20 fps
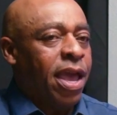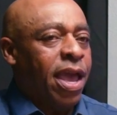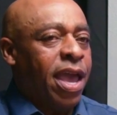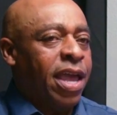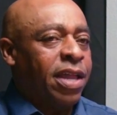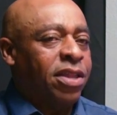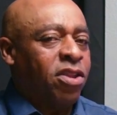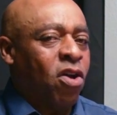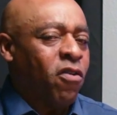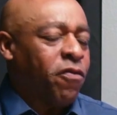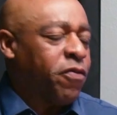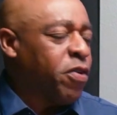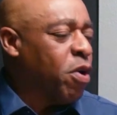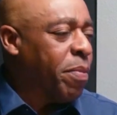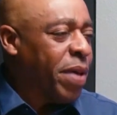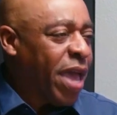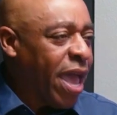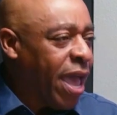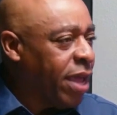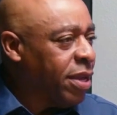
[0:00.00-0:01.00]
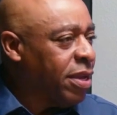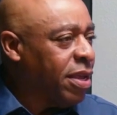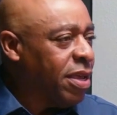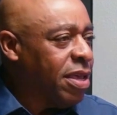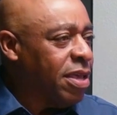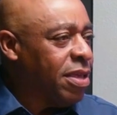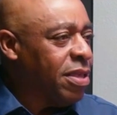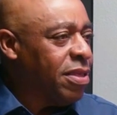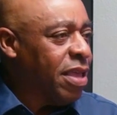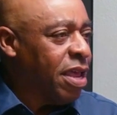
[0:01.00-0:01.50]
and don't feel bad
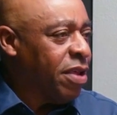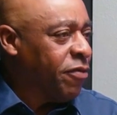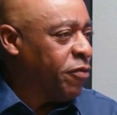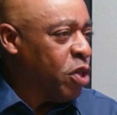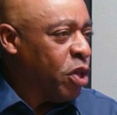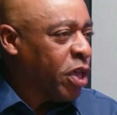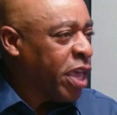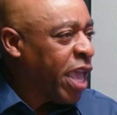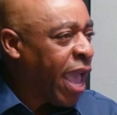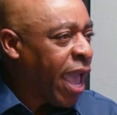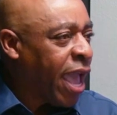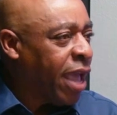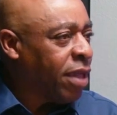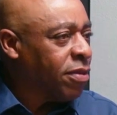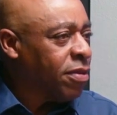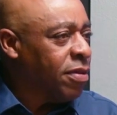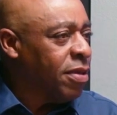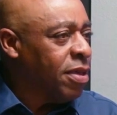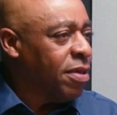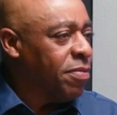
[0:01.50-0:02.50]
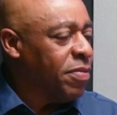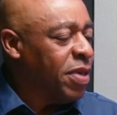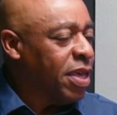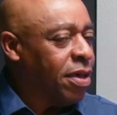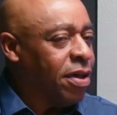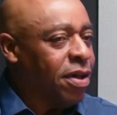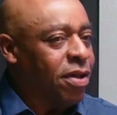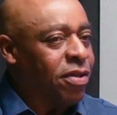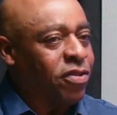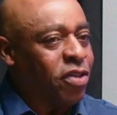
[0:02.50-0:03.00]
if you can't
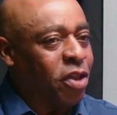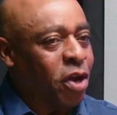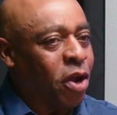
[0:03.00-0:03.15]
because, yeah.